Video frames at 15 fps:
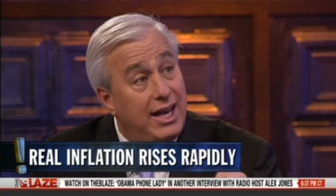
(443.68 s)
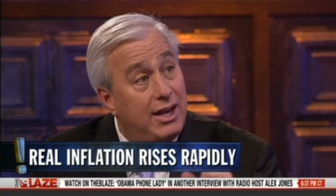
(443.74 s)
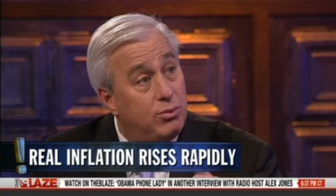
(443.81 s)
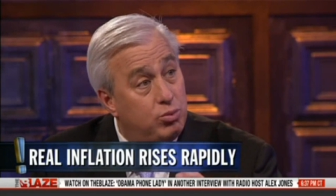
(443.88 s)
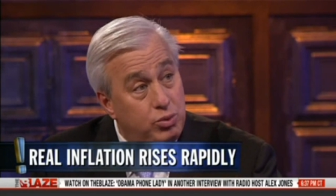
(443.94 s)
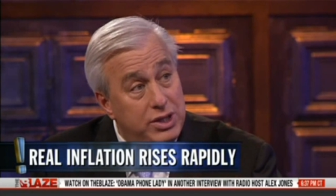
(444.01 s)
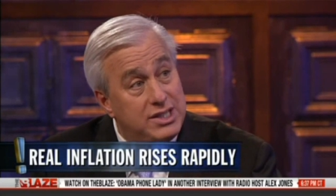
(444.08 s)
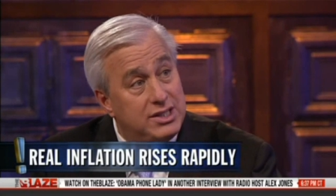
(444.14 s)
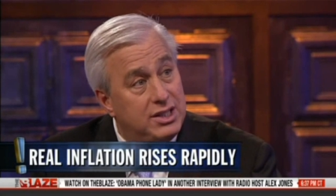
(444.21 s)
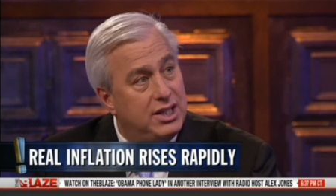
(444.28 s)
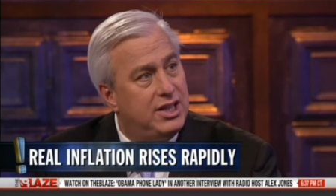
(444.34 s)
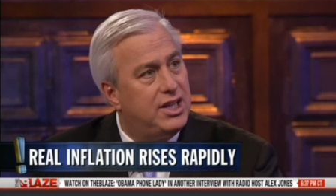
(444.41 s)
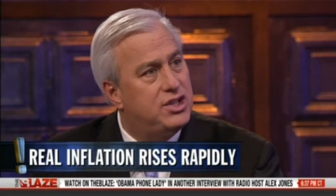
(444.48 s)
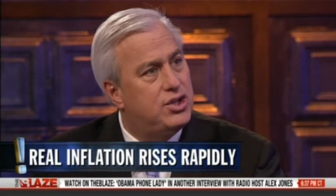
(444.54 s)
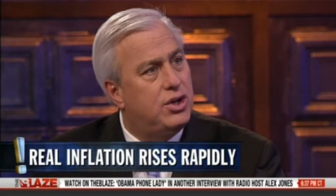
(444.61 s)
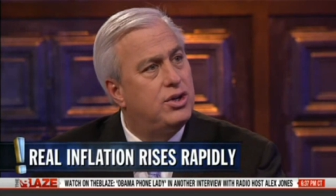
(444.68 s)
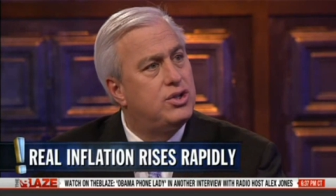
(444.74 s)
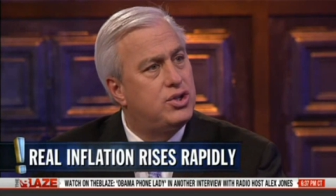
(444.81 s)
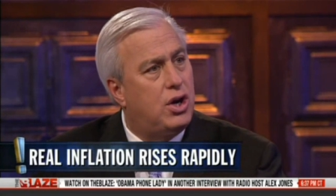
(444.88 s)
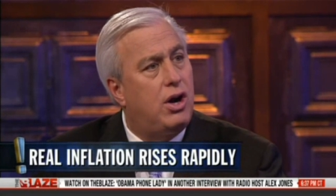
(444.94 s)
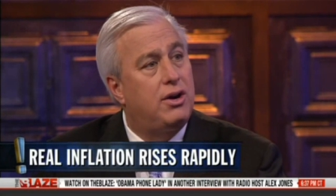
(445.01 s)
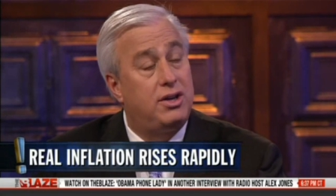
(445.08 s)
And recently they
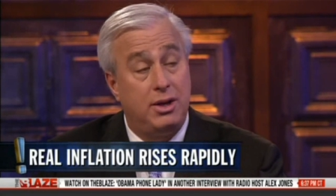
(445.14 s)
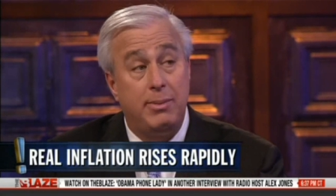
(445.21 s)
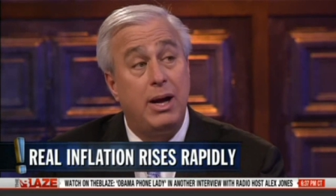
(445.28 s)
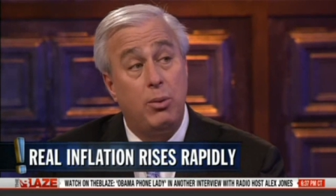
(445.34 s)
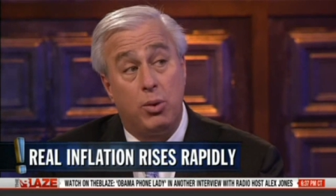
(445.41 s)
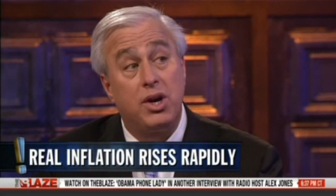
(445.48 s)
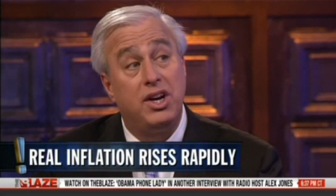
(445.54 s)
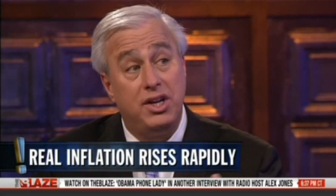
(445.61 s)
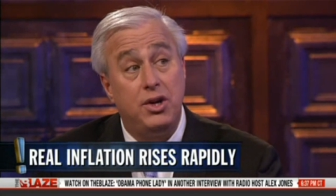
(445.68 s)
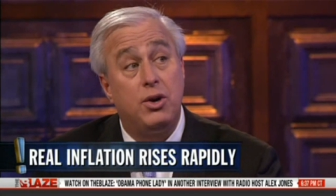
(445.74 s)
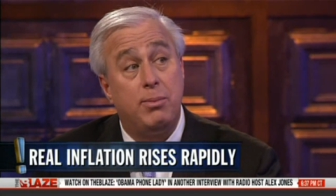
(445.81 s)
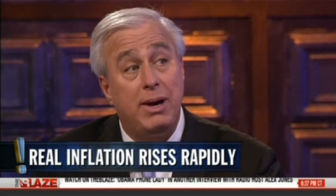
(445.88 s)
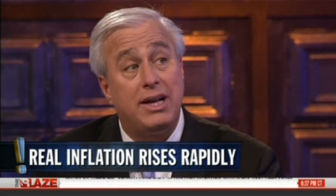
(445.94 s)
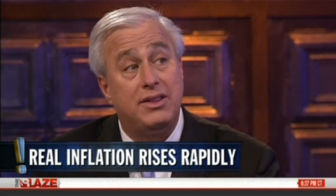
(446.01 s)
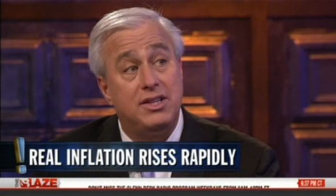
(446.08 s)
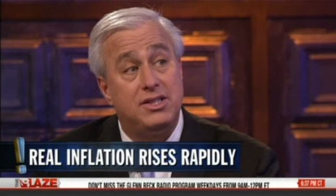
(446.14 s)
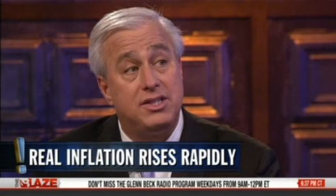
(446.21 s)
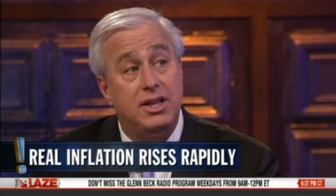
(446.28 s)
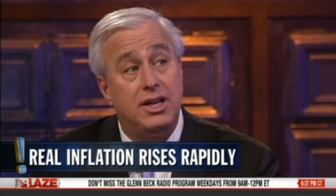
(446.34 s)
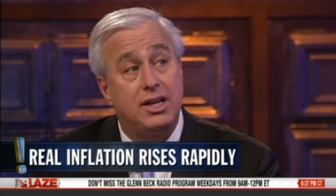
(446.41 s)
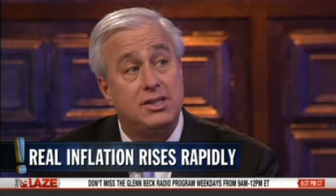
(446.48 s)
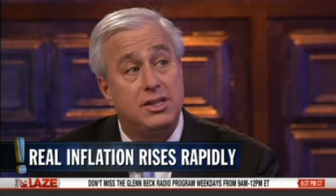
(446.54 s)
started talking about it. We're going to hear about this
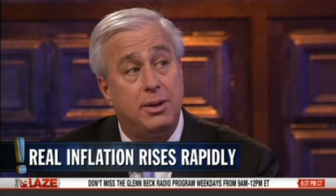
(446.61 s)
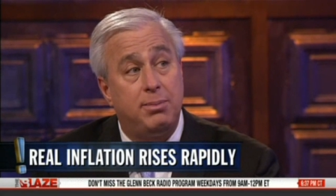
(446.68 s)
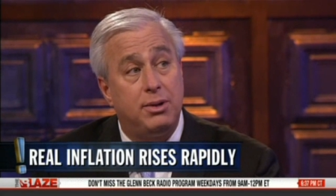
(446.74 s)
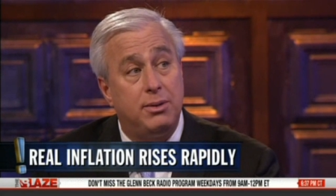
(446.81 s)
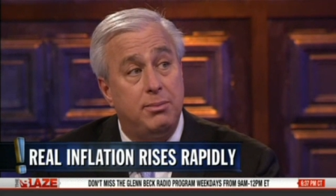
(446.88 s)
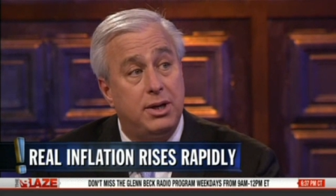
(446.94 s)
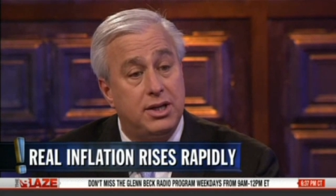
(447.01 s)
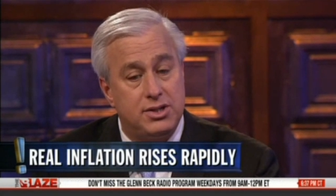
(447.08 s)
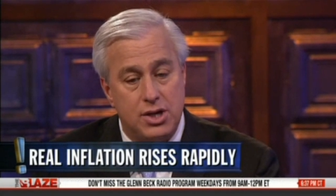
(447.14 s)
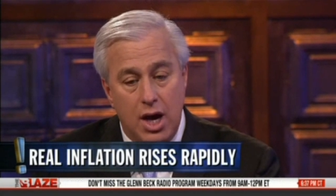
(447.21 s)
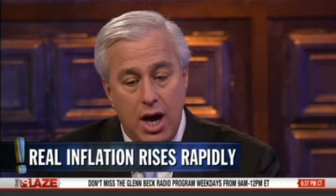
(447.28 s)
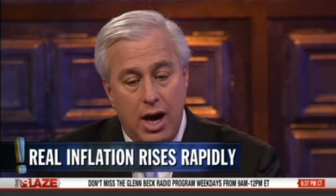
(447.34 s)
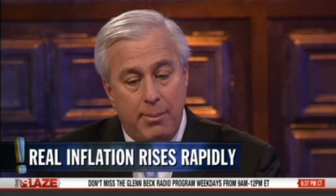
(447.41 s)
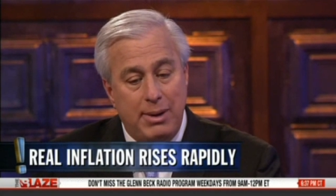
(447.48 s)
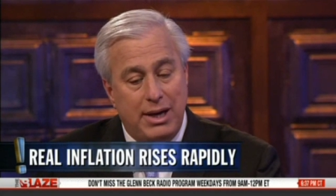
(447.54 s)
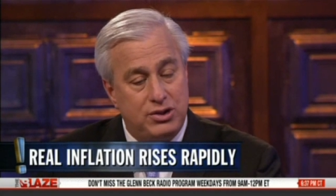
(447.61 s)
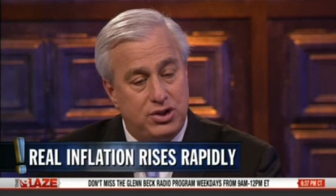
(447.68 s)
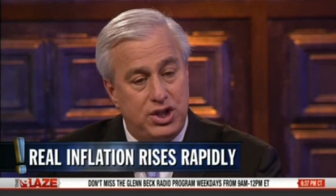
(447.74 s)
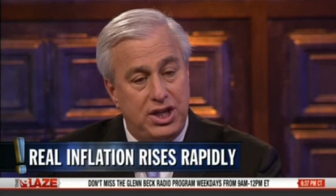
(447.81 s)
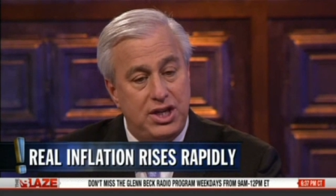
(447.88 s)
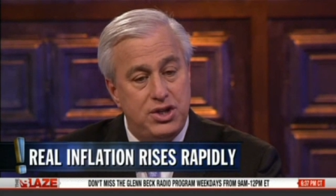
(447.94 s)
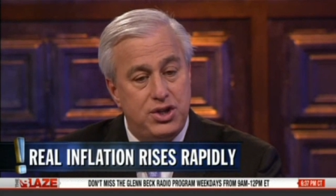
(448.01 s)
in the next couple of months about
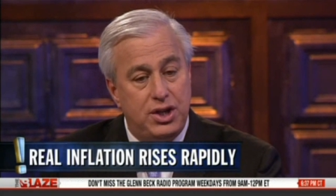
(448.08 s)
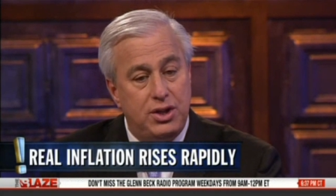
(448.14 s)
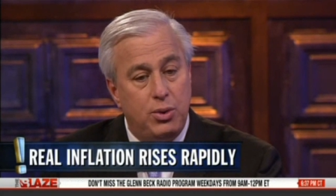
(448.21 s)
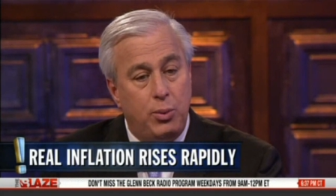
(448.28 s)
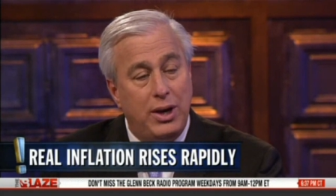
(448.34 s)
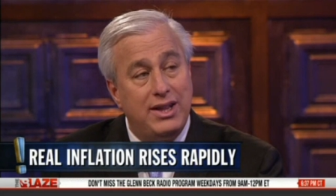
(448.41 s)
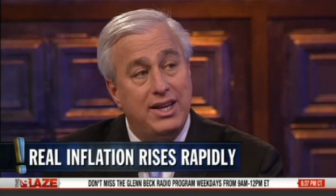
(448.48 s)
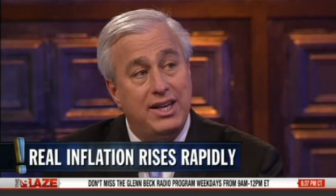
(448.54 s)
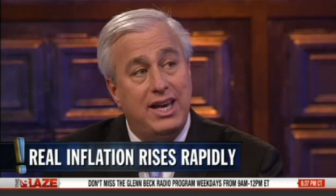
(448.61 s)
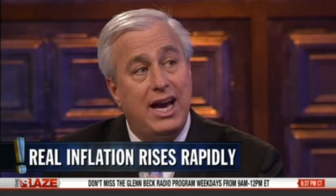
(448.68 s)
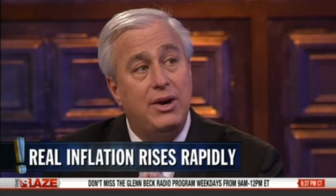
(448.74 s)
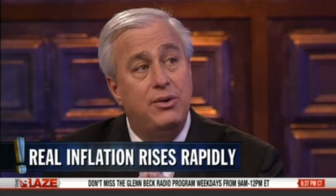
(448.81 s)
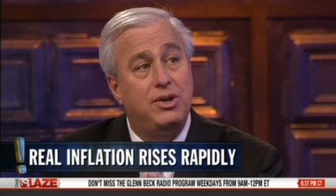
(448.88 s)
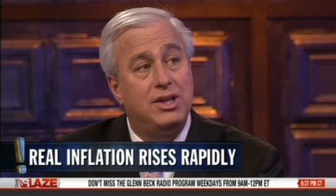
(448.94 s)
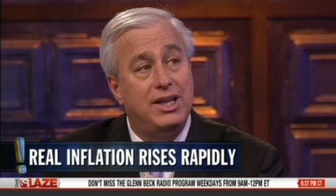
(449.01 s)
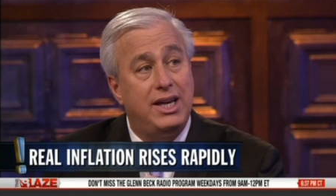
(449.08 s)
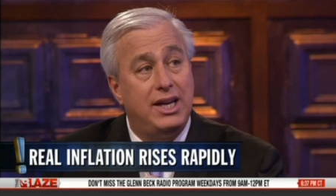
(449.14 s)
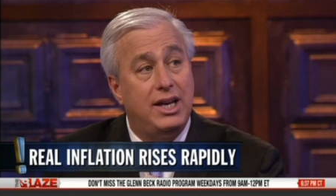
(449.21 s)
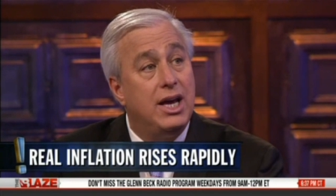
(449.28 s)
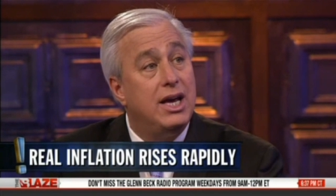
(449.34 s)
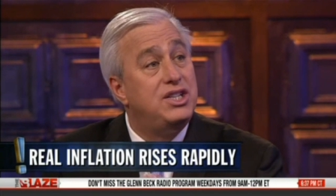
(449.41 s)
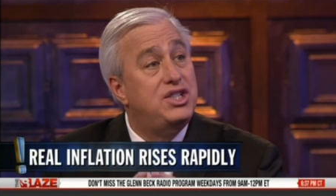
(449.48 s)
changing the way they
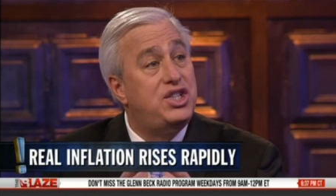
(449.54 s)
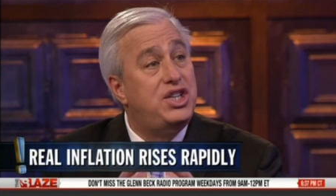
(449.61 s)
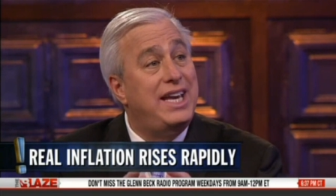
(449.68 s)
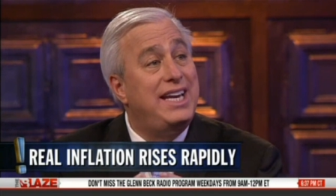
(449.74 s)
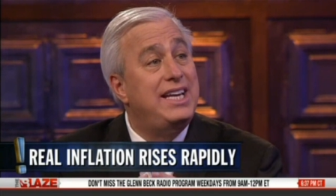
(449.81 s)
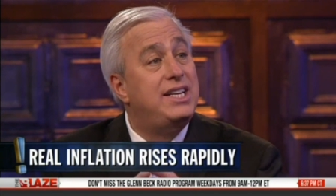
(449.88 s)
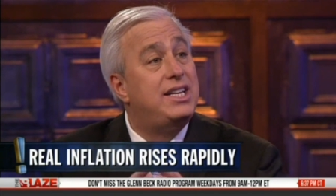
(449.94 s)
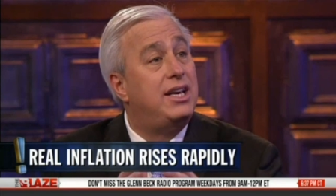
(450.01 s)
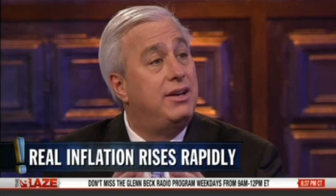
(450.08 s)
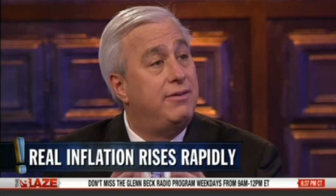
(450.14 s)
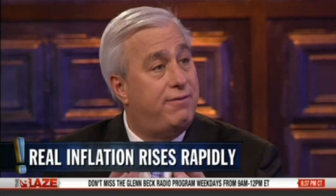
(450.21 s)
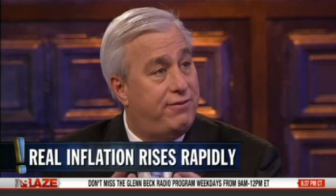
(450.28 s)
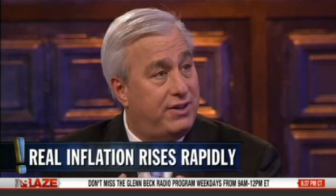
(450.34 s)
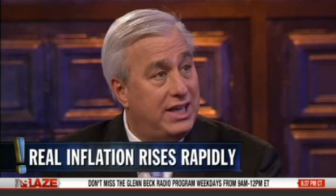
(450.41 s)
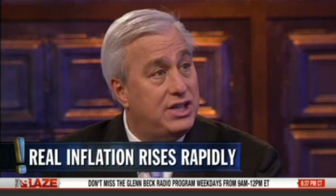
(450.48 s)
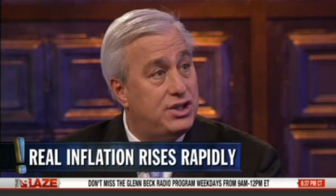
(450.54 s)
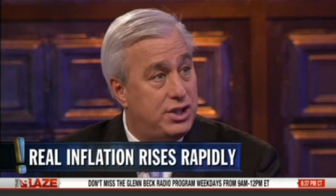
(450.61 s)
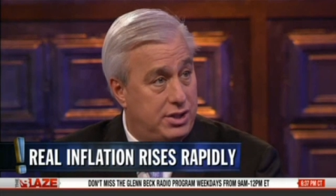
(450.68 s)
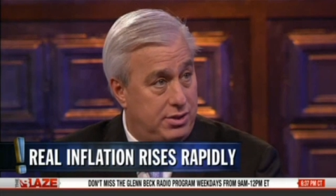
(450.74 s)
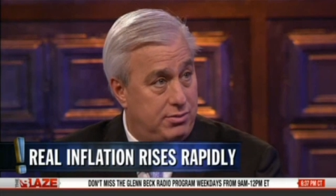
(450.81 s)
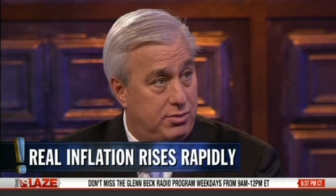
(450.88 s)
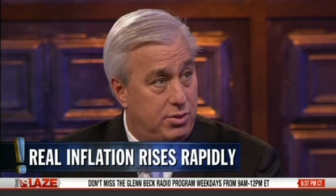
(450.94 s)
calculate chained
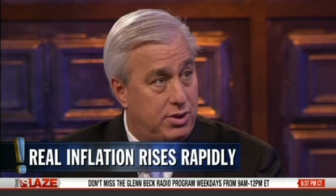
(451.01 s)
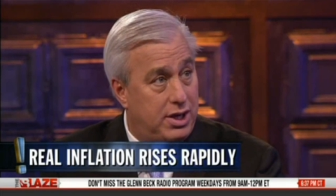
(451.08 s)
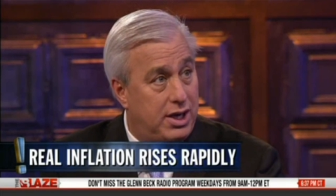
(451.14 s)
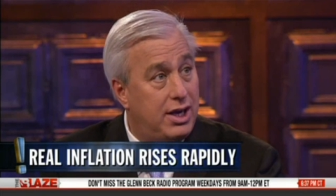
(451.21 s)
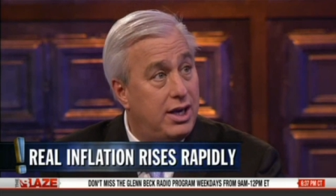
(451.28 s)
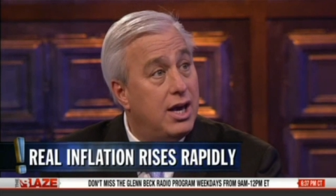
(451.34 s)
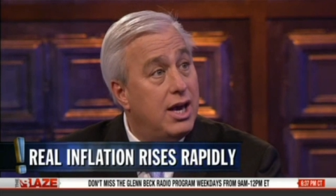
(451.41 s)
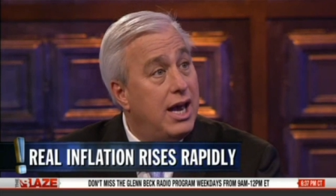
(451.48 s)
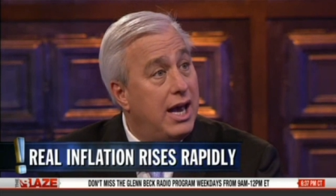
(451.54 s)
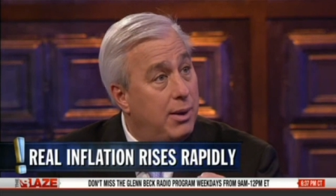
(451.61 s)
inflation. Okay?